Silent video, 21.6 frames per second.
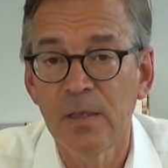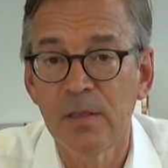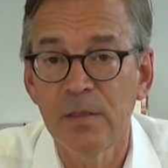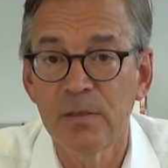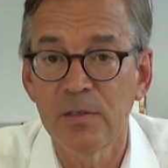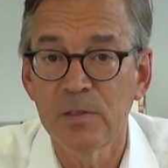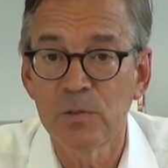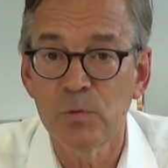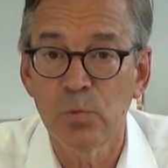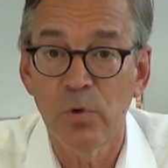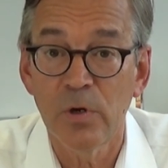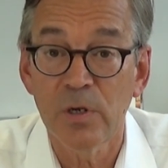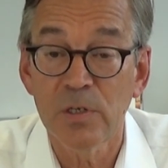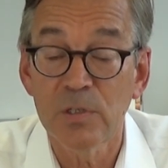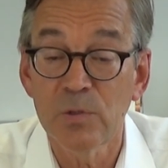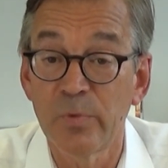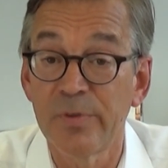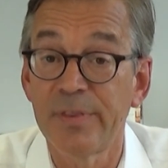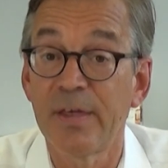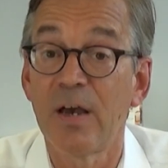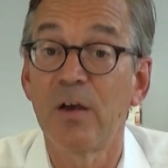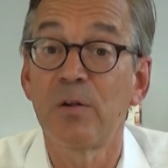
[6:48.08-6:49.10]
This works
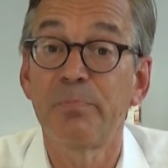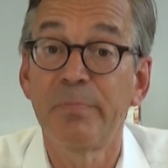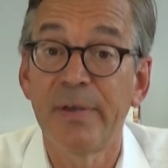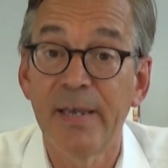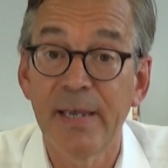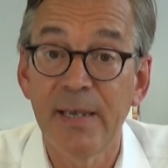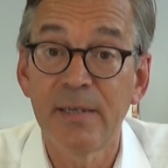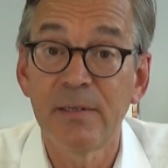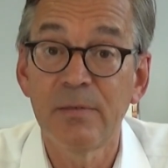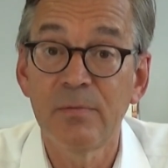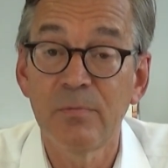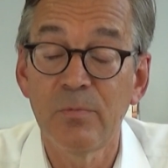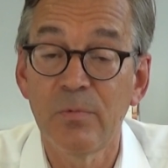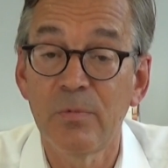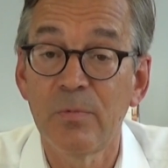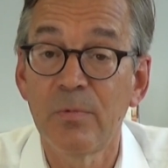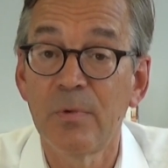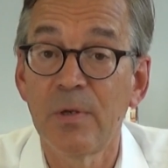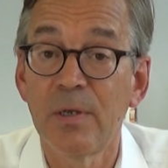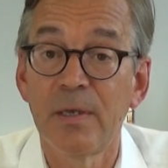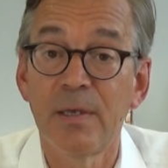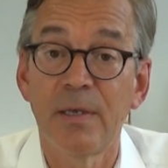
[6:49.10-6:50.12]
without pain
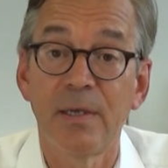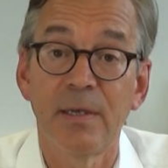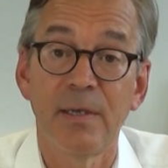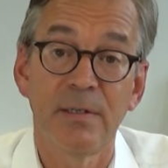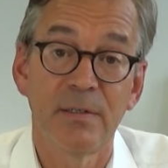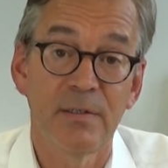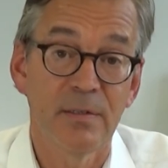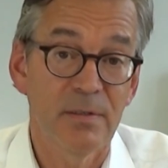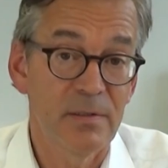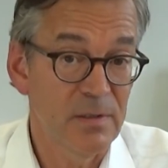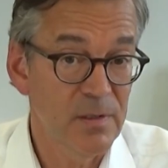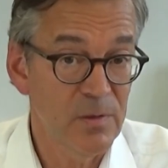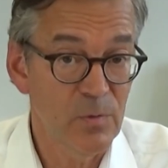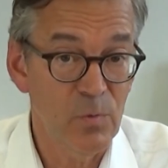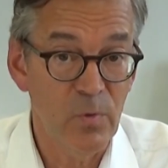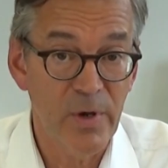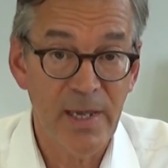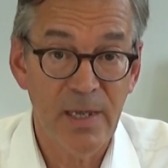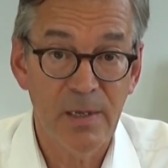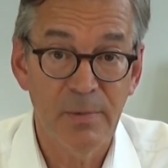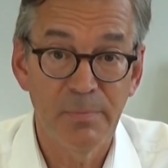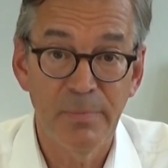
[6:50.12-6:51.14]
in an
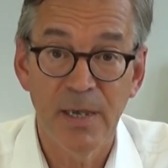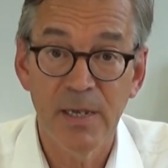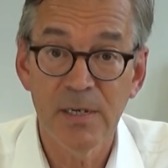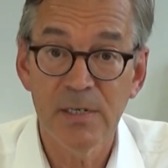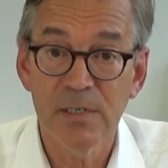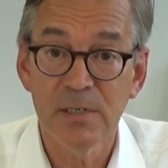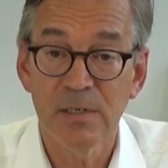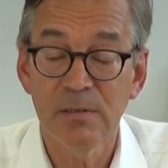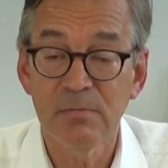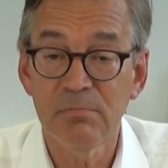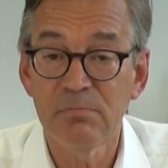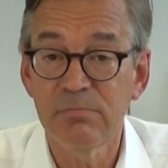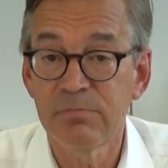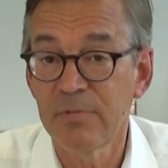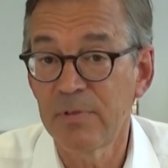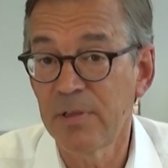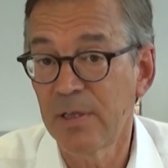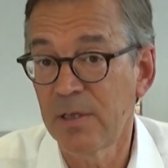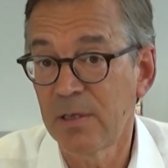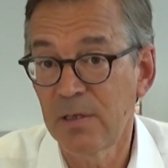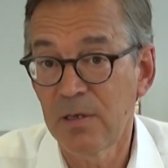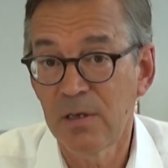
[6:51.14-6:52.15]
awake patient.
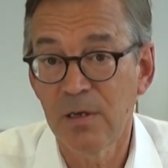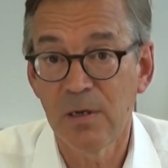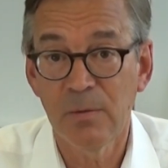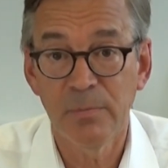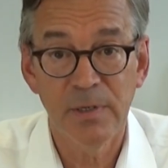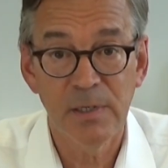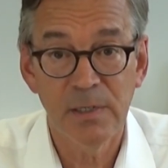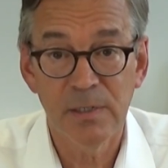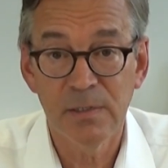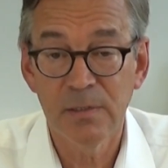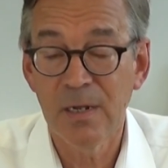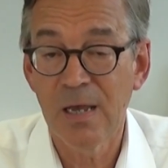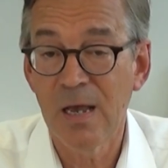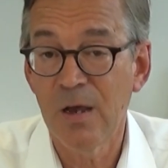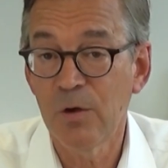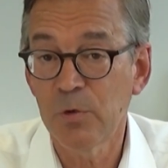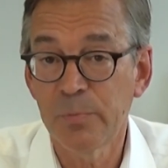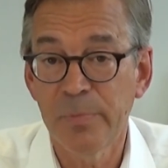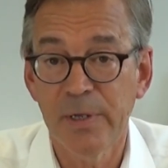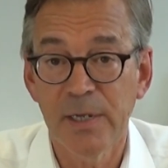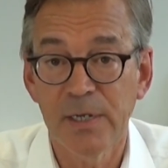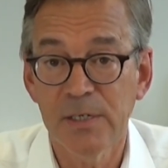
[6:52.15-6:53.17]
They come in
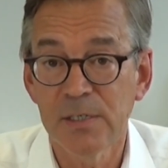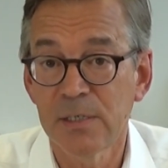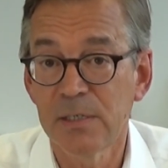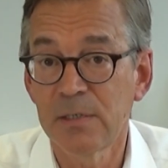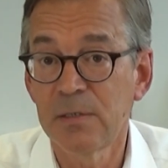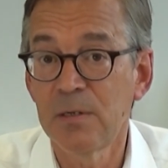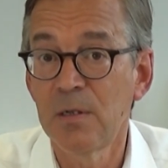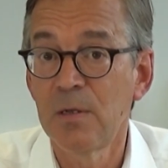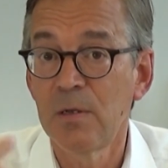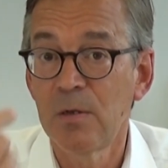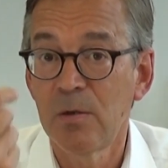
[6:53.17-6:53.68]
outpatient.